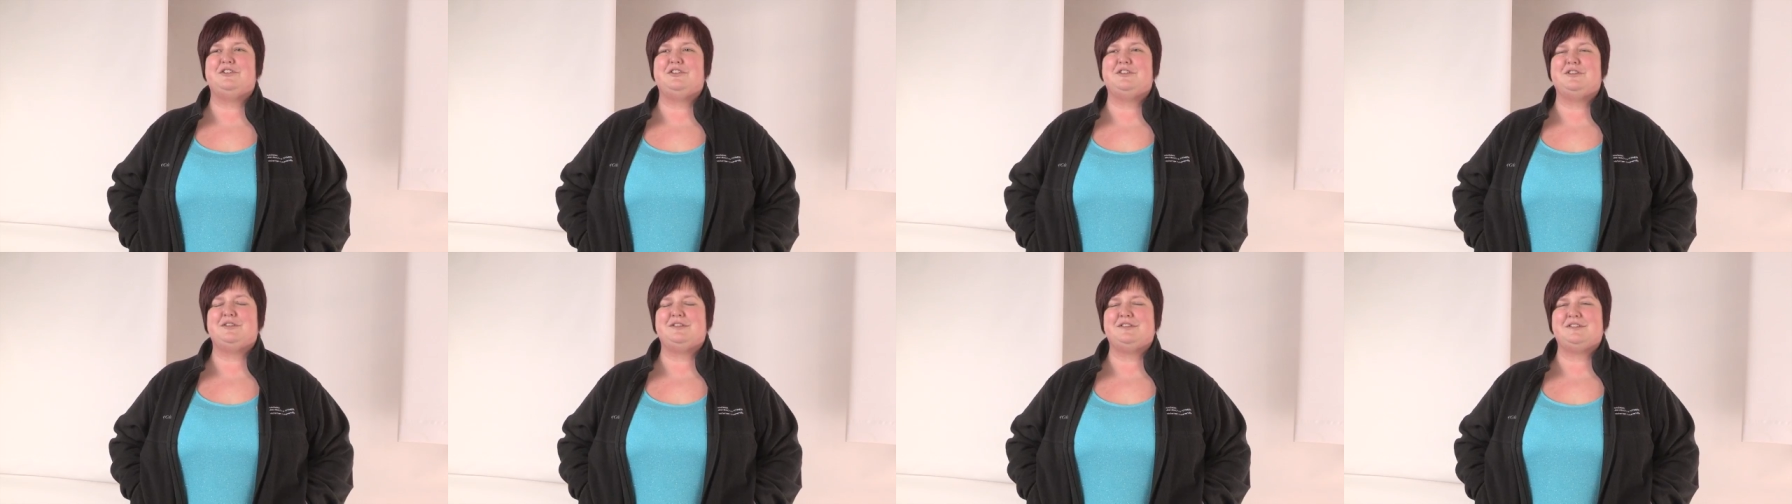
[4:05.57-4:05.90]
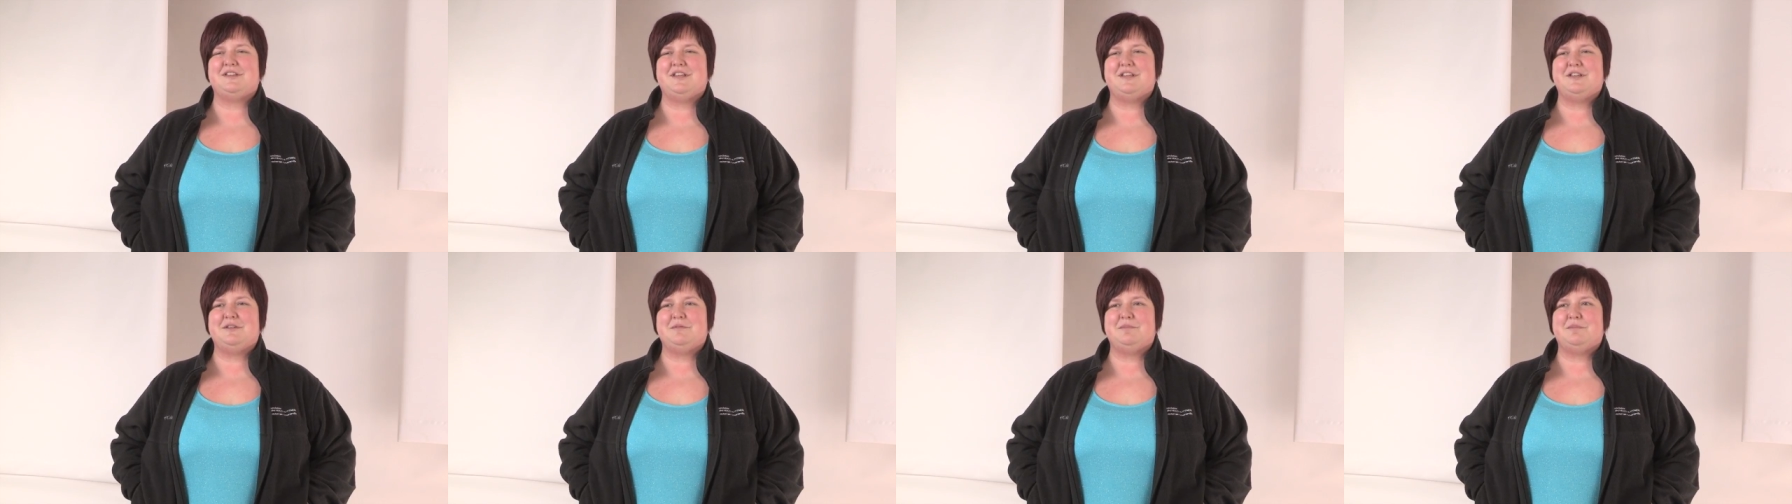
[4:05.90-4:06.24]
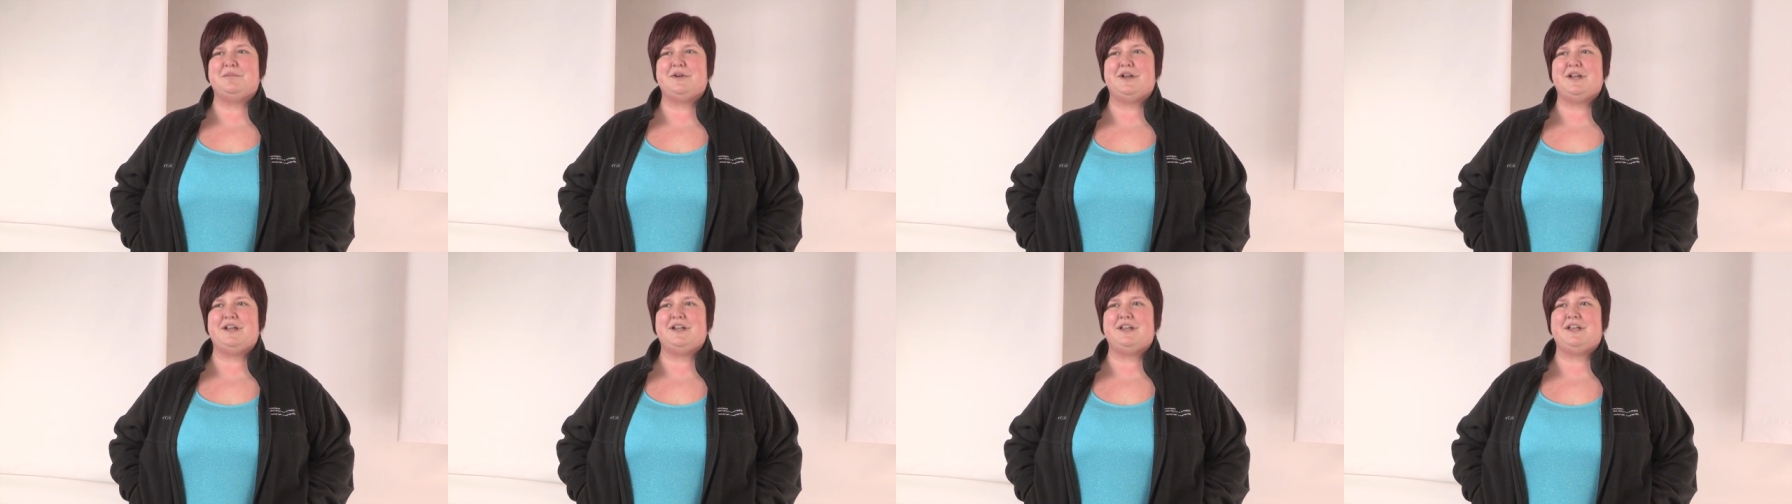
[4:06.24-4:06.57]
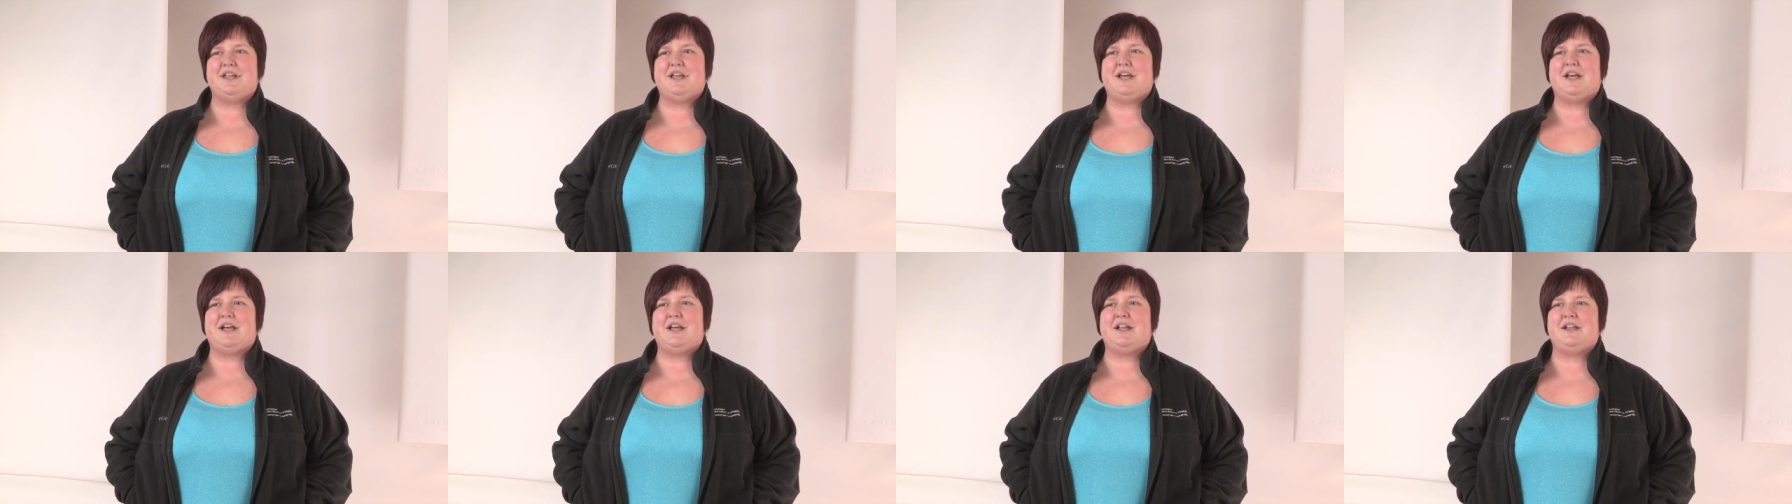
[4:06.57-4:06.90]
just sit and pray to
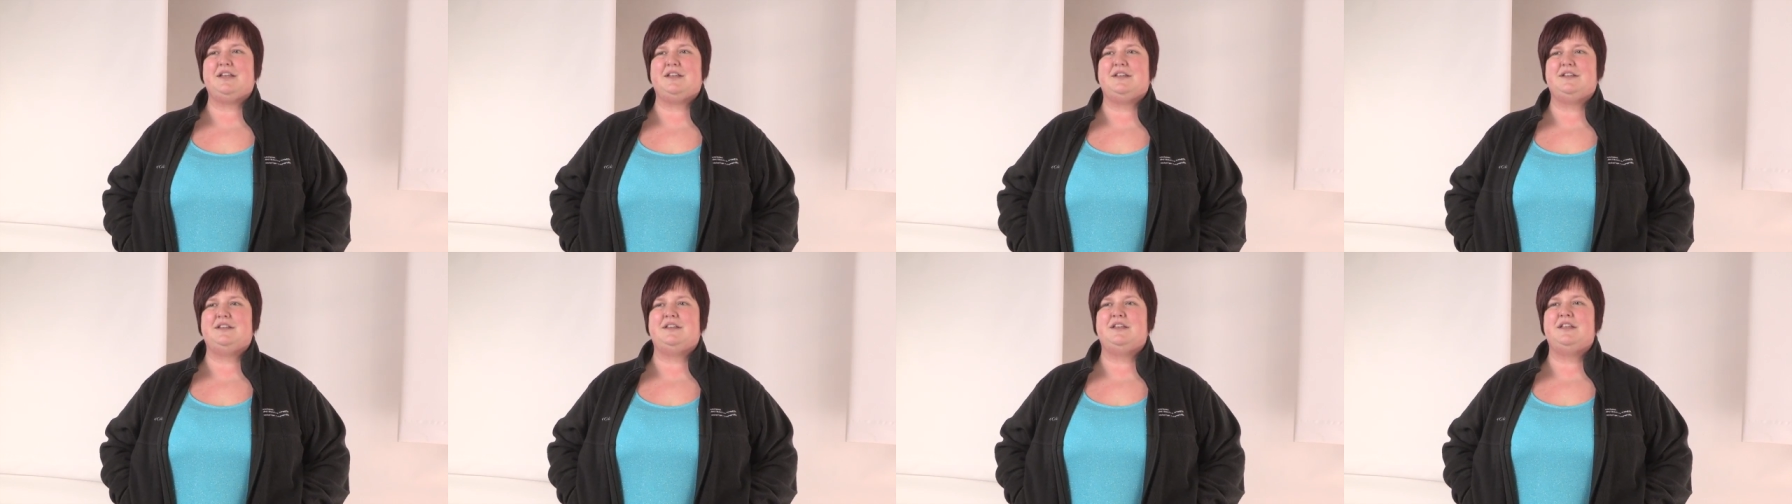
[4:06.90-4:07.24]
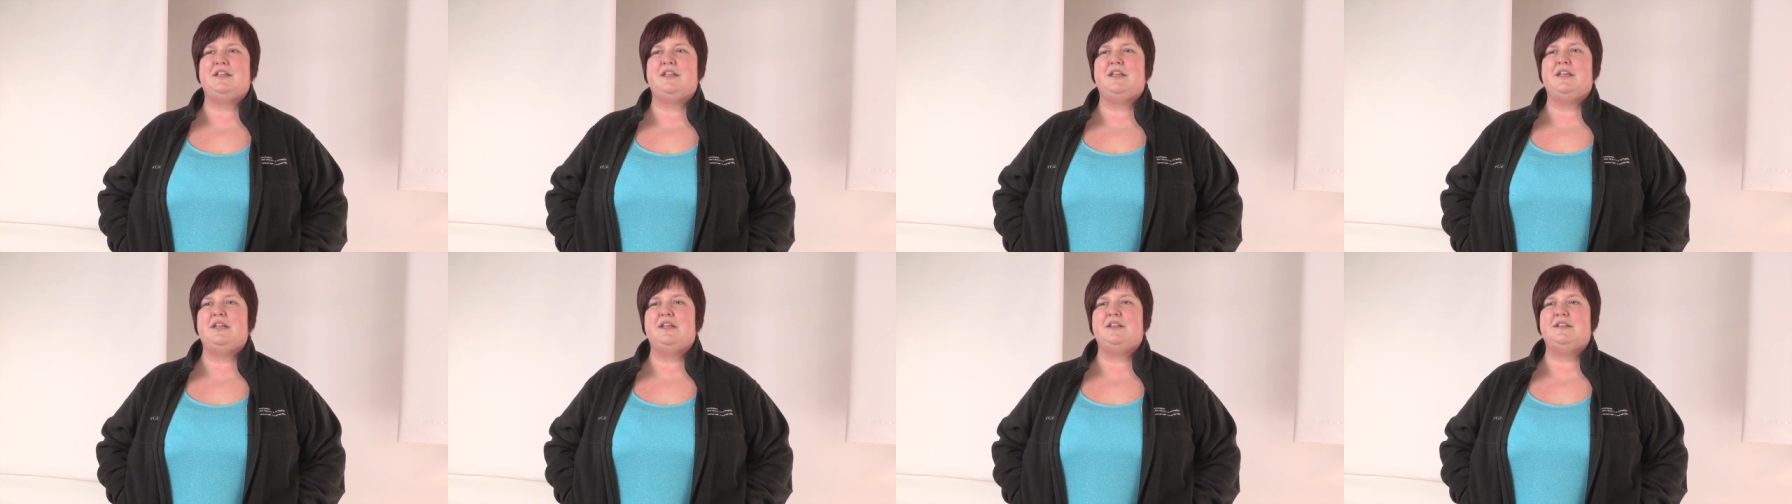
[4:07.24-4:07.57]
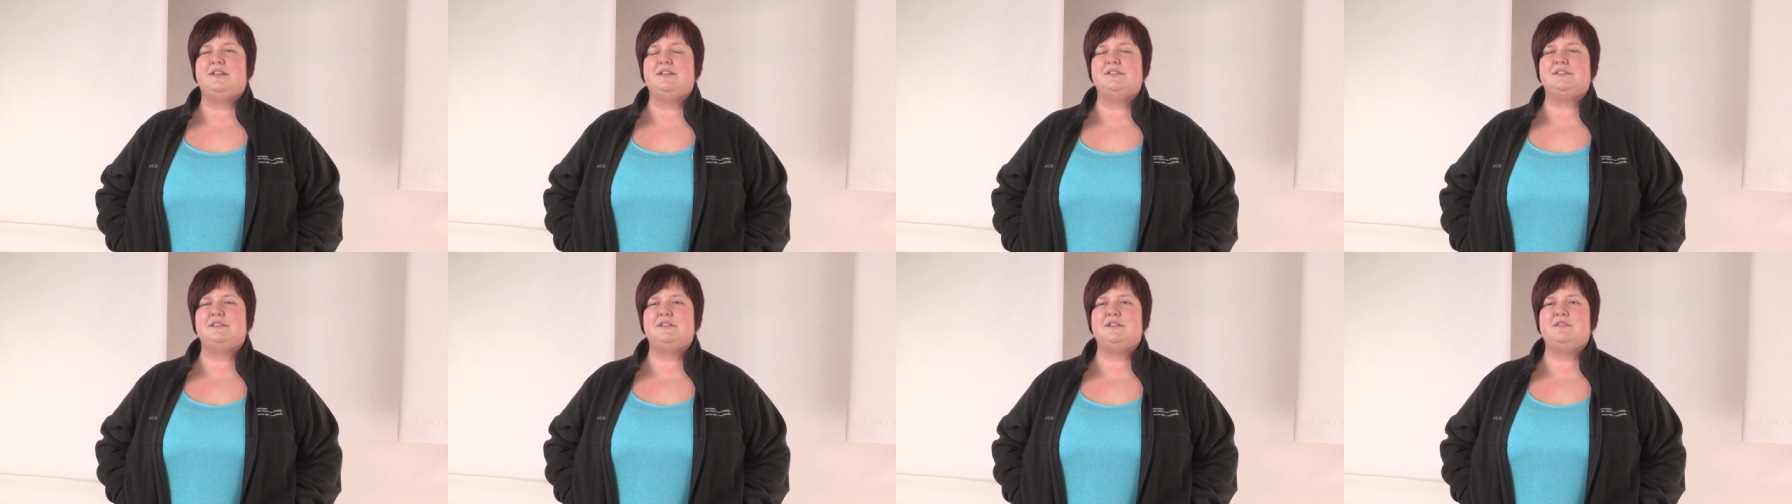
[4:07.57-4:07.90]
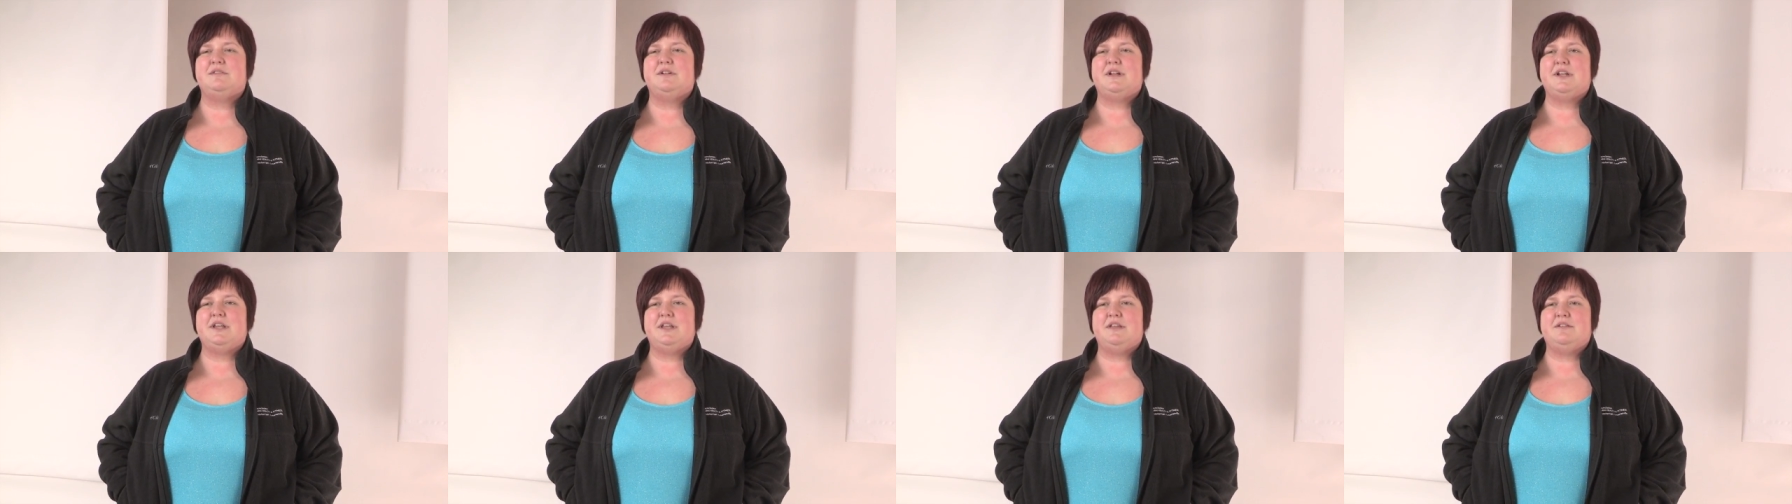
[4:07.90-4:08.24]
God and listen to
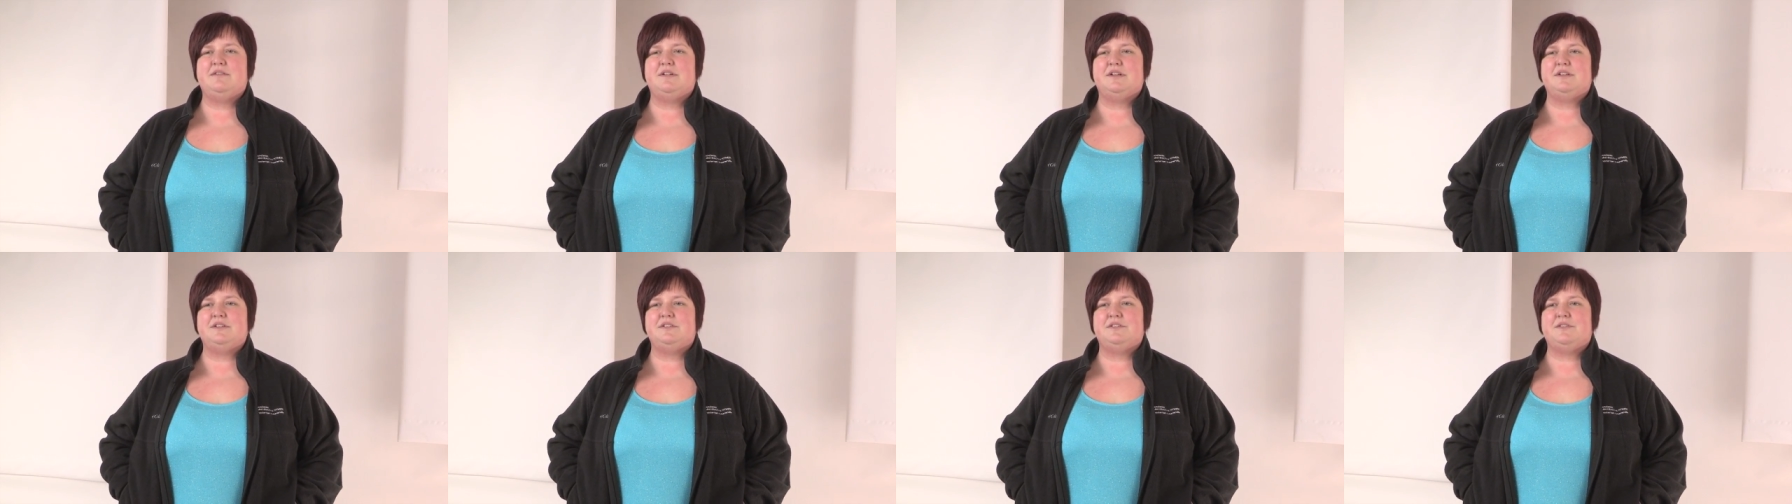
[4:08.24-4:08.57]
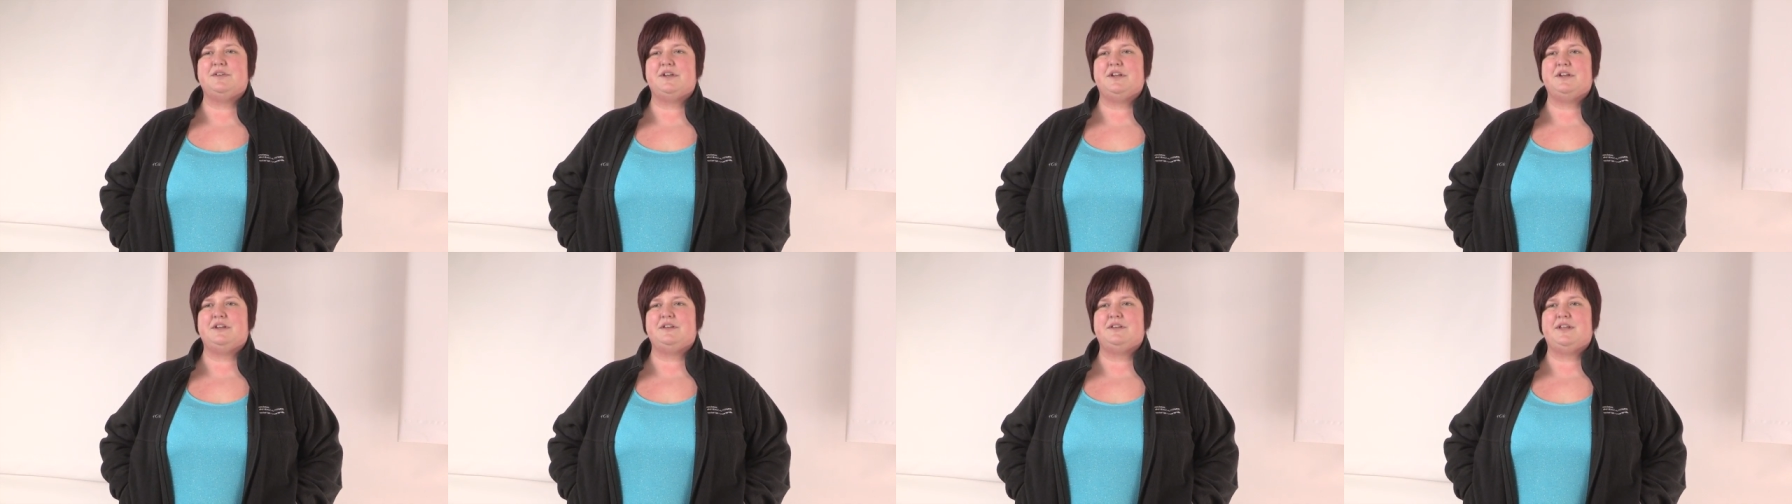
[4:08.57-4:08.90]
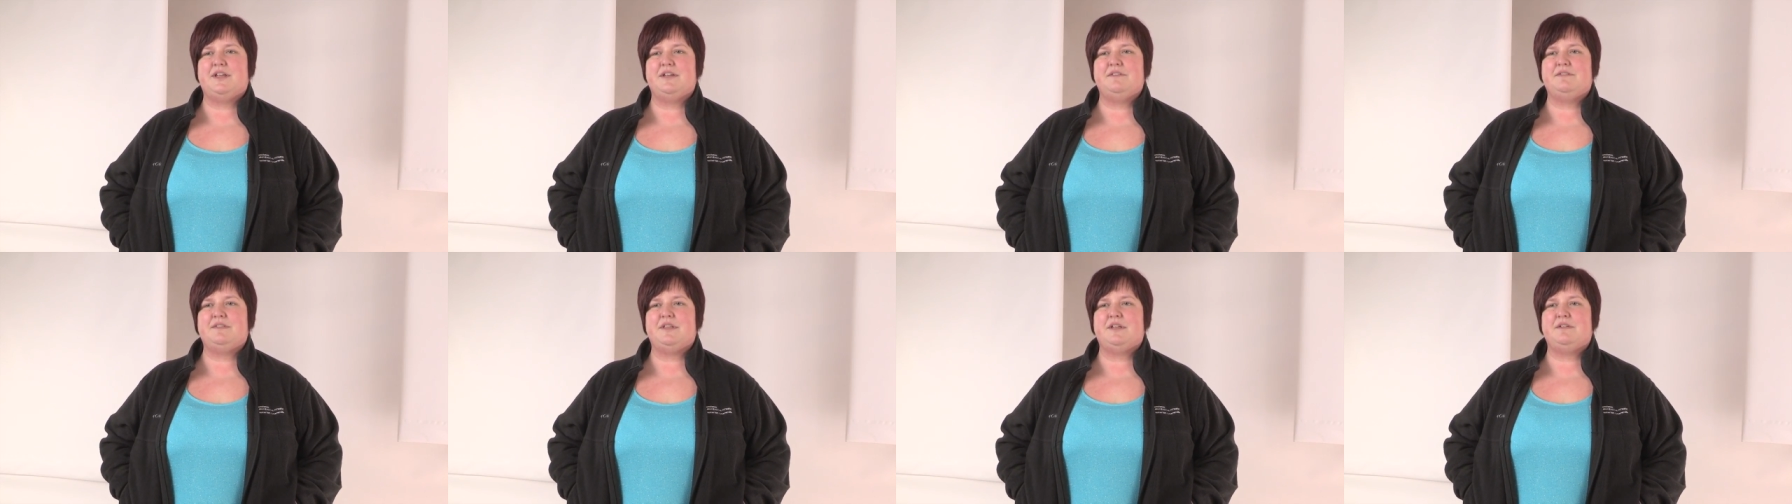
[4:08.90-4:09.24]
what He wants for your life,